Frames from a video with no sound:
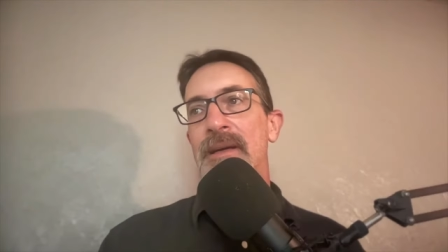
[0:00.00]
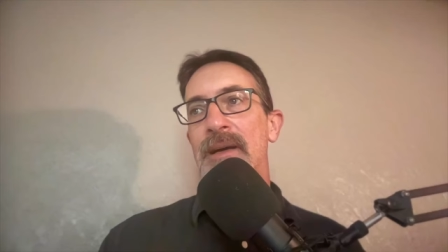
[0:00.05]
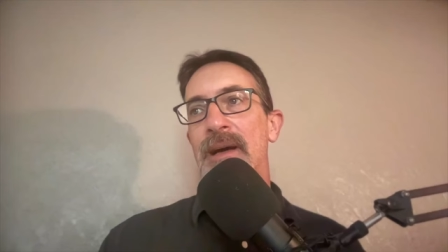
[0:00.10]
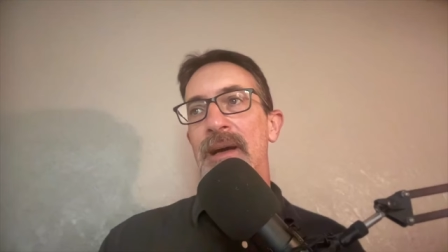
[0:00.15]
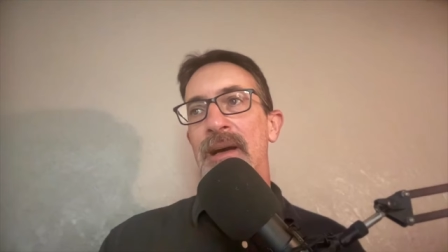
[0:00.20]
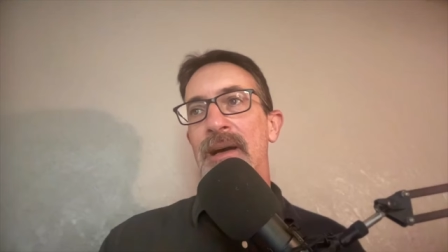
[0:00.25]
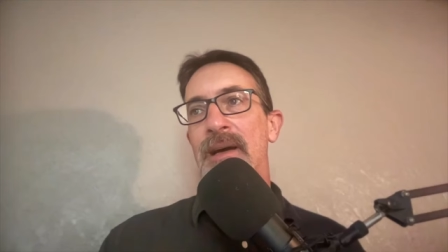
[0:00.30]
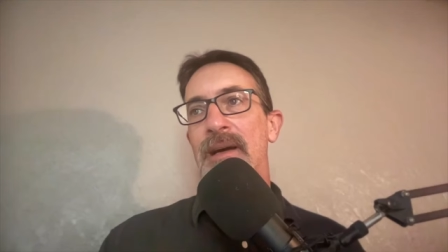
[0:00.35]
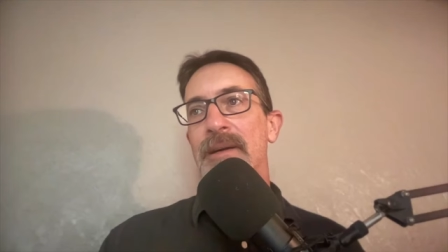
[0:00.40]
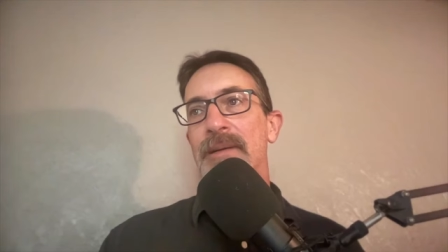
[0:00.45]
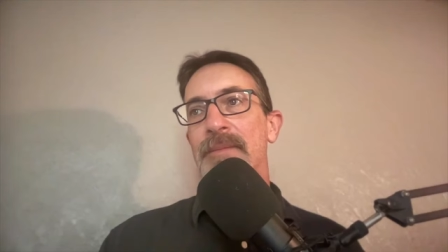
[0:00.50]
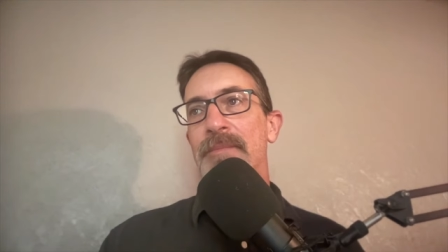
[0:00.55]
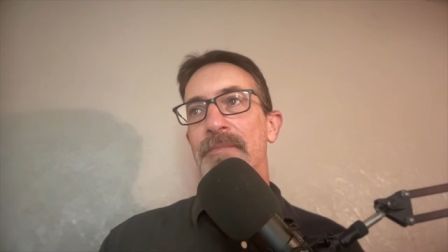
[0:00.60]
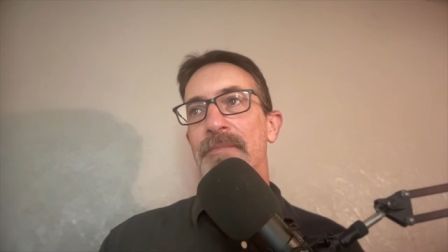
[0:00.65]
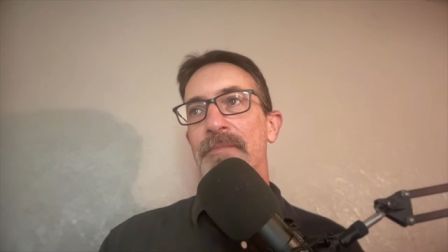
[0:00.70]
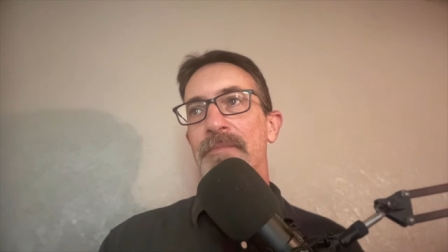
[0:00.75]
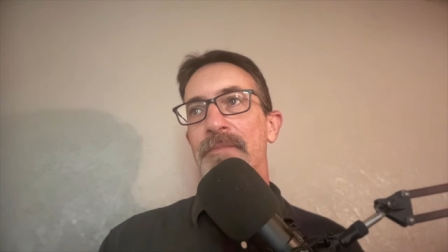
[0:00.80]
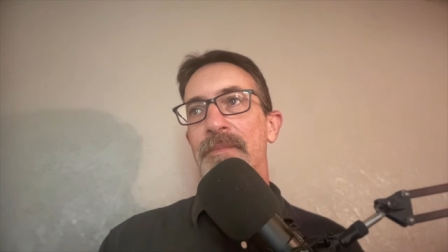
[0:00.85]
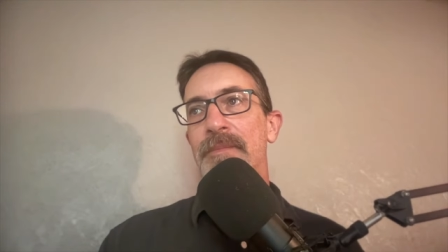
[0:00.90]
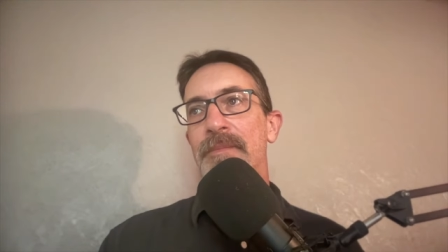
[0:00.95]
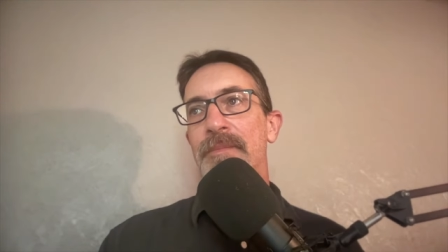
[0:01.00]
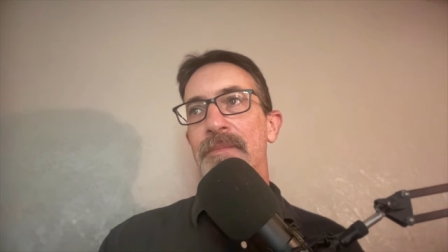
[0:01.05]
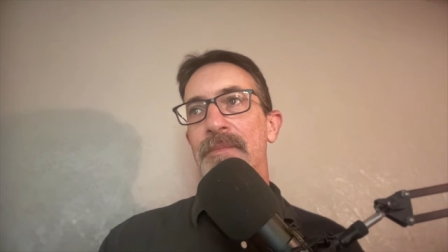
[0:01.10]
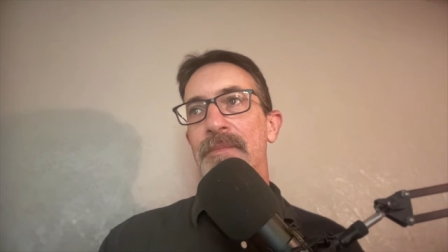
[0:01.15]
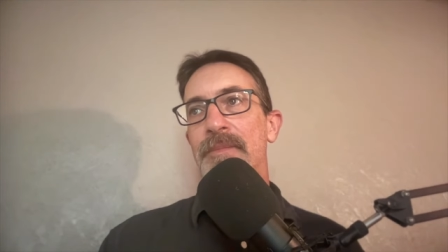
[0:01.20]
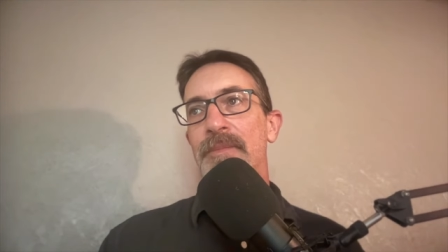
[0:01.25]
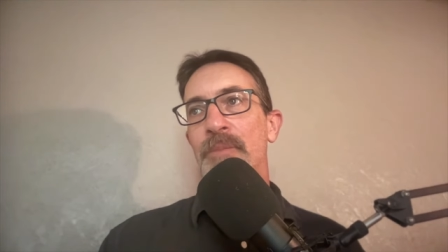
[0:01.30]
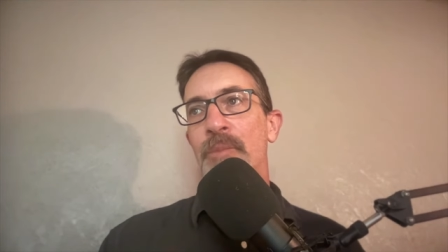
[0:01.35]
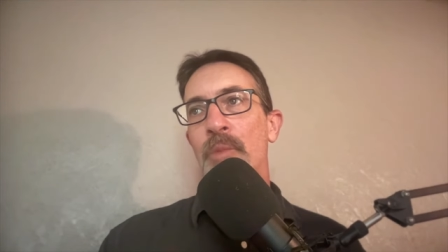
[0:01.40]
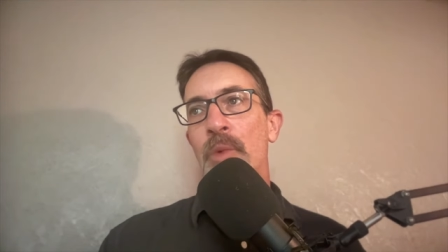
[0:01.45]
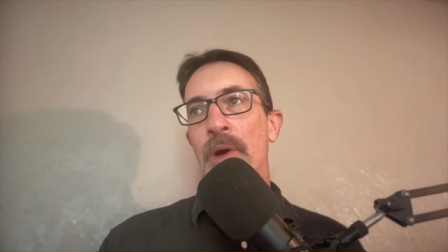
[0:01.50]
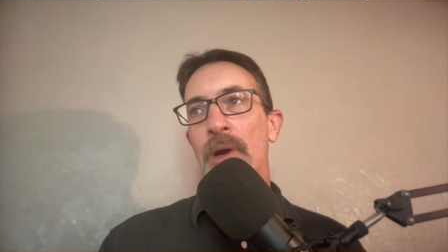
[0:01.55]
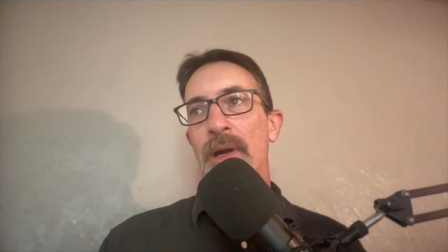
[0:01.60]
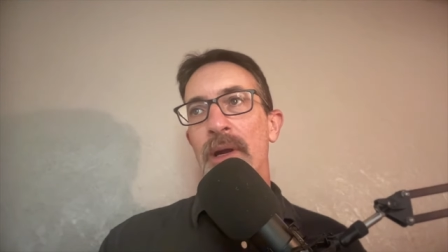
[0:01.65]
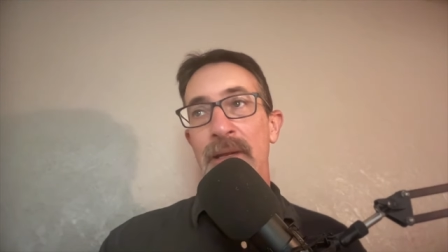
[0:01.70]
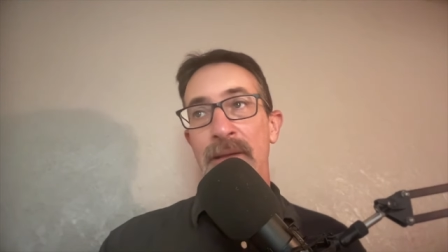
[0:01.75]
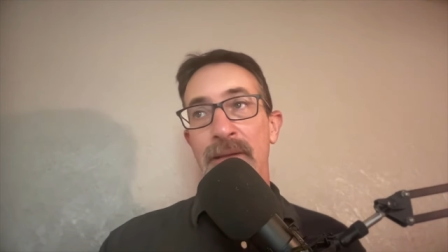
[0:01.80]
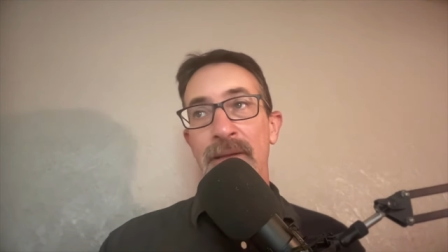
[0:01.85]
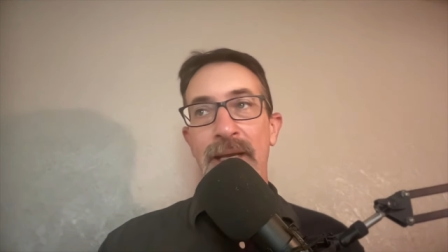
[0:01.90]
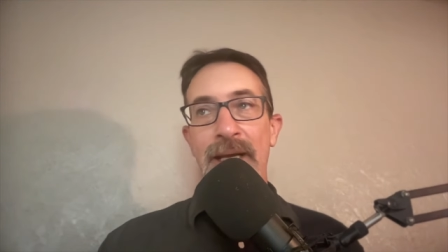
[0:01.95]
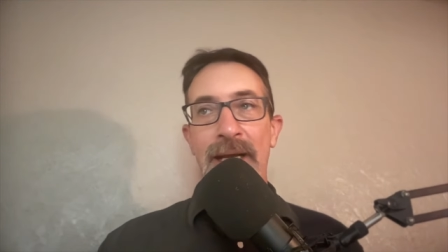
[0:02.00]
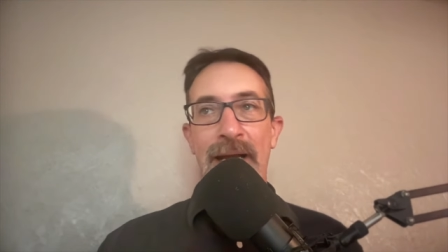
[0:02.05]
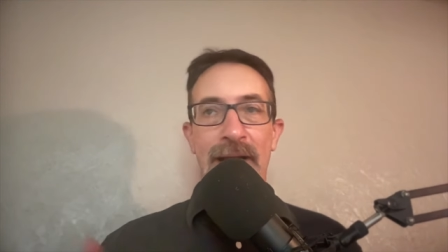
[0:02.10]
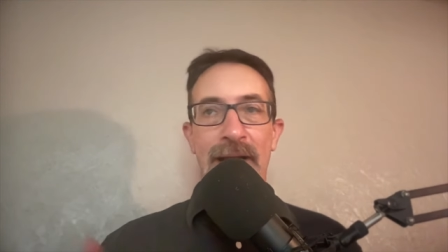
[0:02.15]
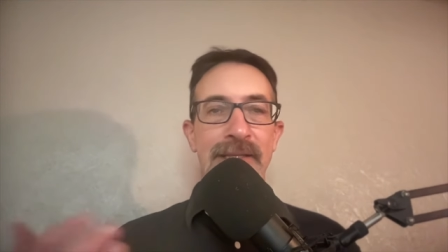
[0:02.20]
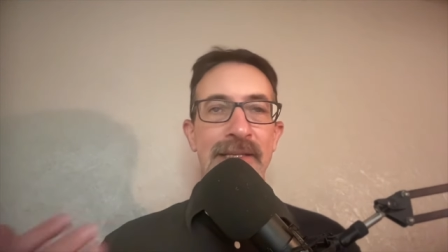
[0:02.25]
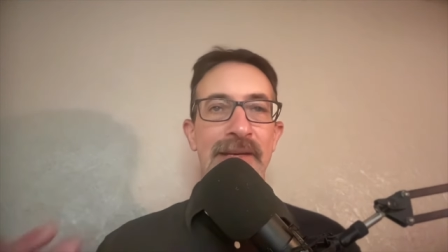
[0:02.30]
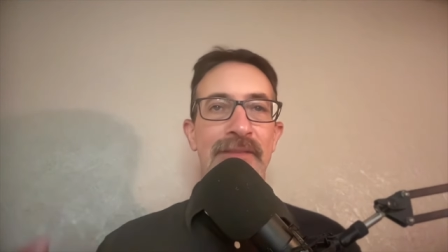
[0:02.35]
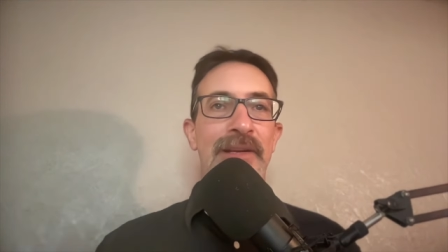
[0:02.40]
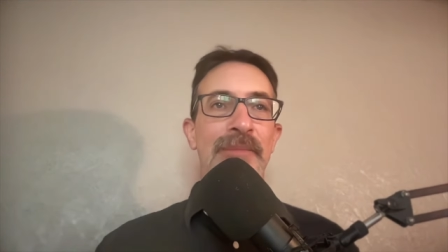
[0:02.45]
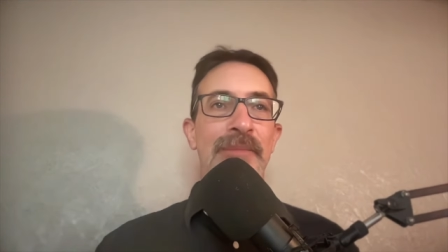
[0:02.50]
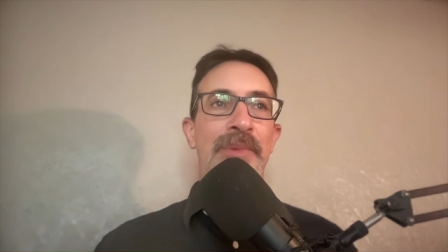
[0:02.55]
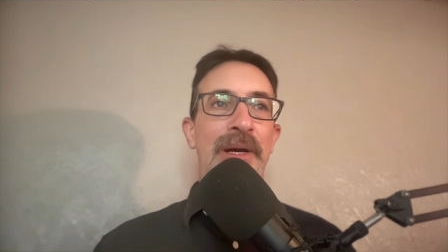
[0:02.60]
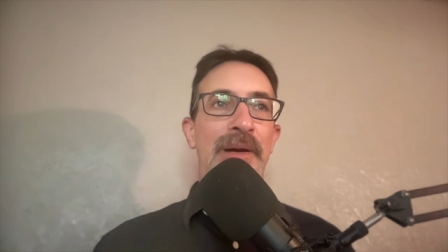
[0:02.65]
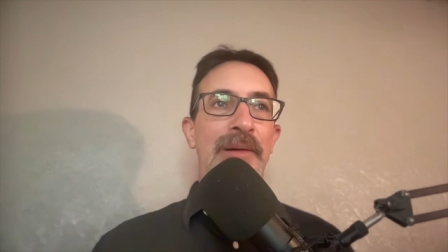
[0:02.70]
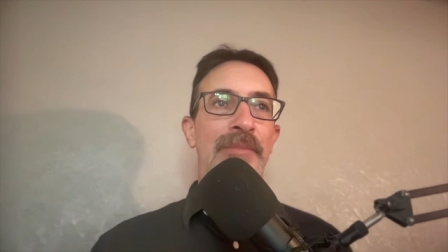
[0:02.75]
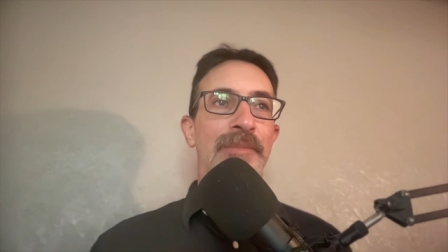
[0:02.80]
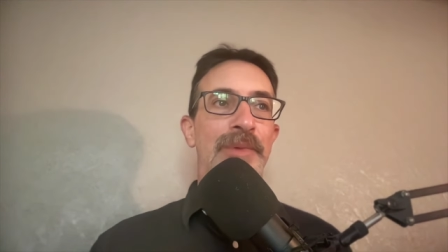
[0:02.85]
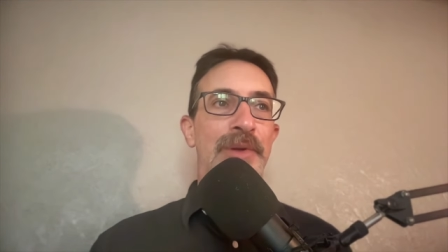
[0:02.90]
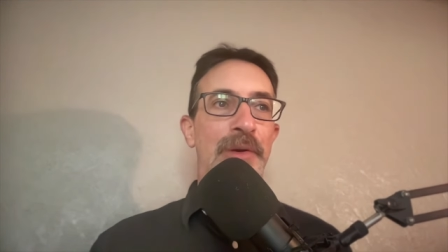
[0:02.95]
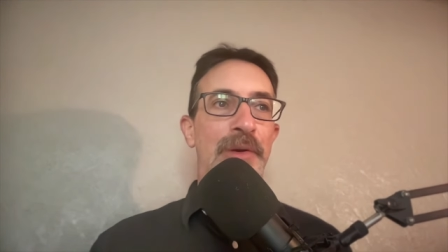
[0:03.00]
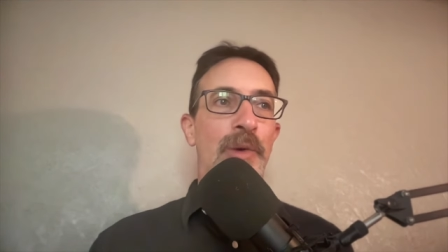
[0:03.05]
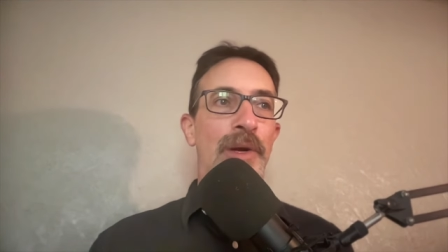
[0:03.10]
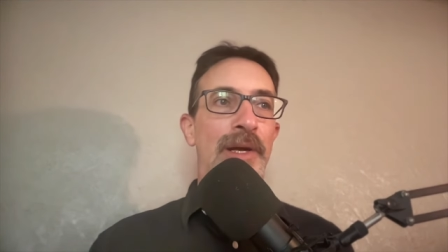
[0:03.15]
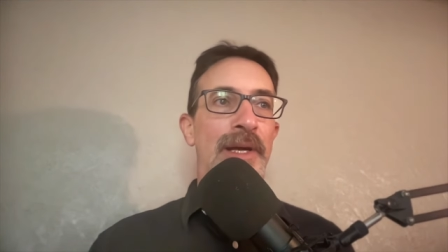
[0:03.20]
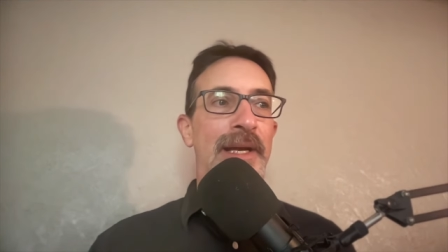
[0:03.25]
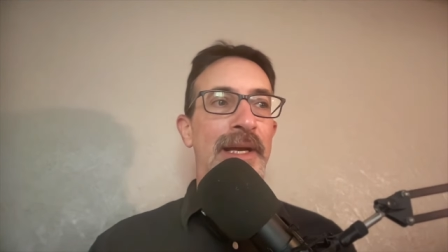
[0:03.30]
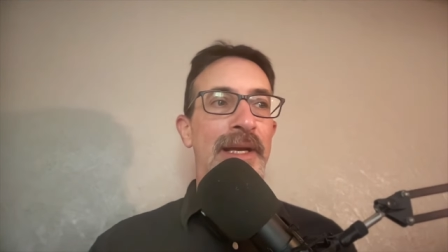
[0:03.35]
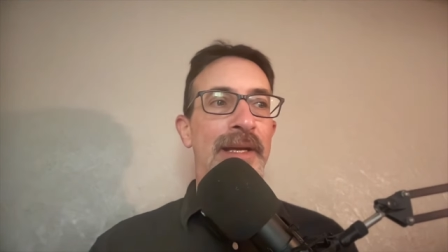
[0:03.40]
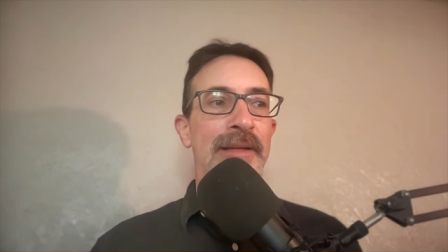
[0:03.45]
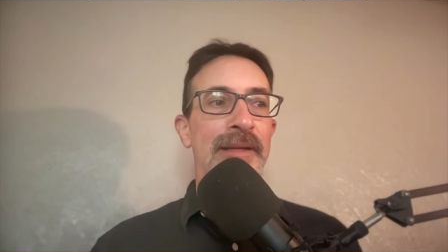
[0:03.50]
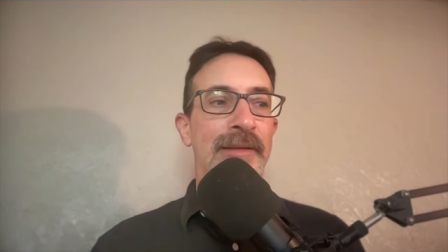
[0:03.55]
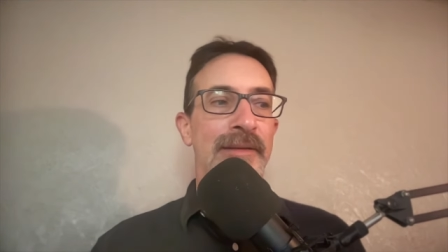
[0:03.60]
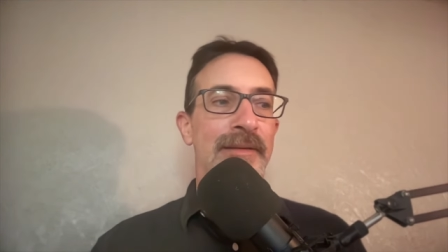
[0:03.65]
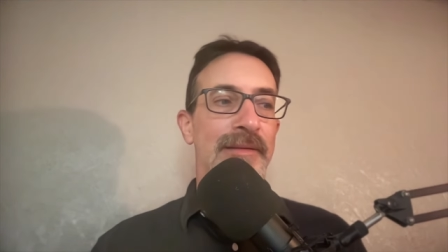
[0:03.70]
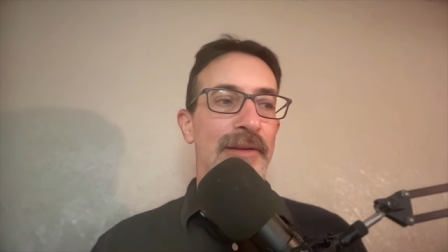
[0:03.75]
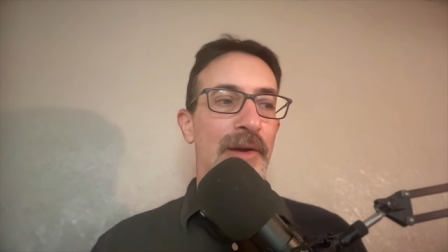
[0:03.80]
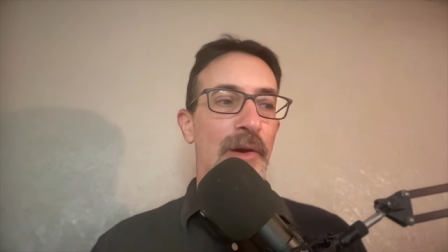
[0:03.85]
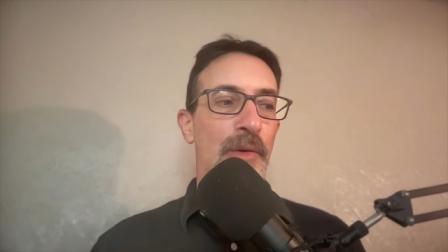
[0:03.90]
uh, work in like activity pub you know working in